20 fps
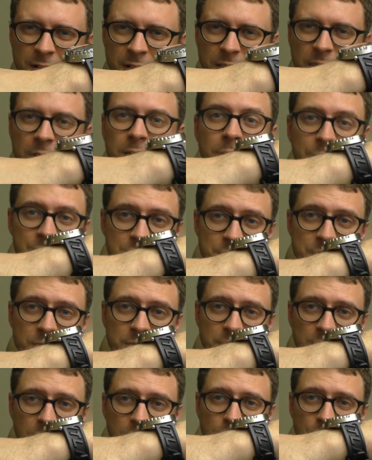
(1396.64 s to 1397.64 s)
It looks
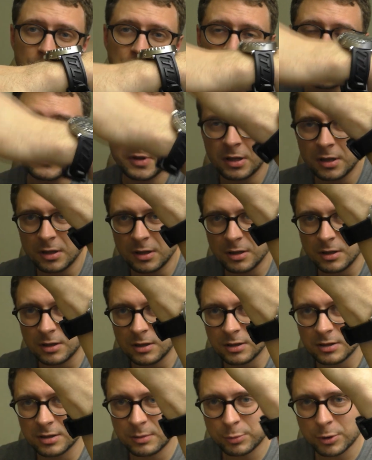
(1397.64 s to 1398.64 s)
good though.
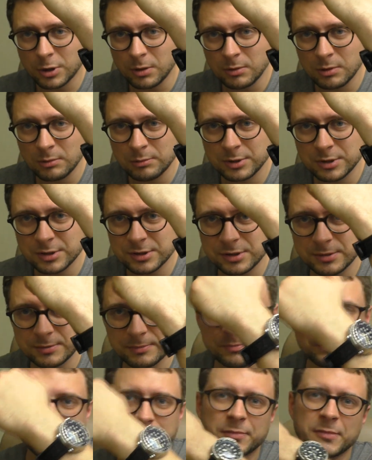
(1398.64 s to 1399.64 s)
The problem is,
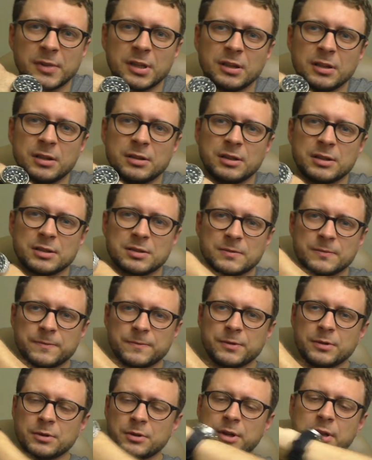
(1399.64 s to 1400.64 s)
it doesn't
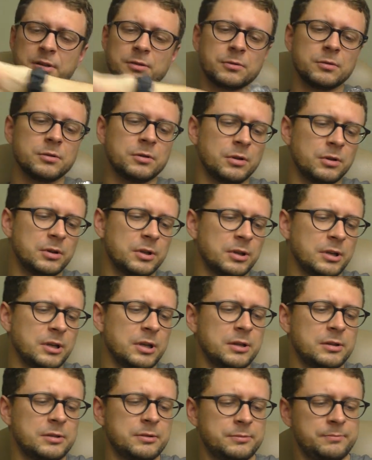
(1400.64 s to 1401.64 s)
feel that good on the
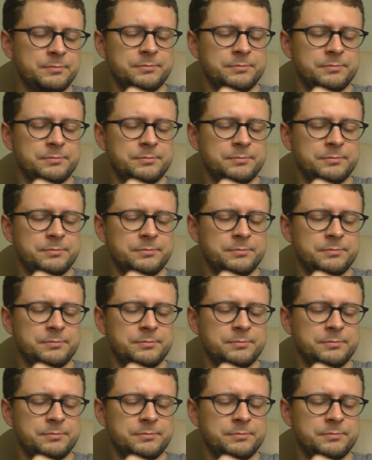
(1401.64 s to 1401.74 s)
hand.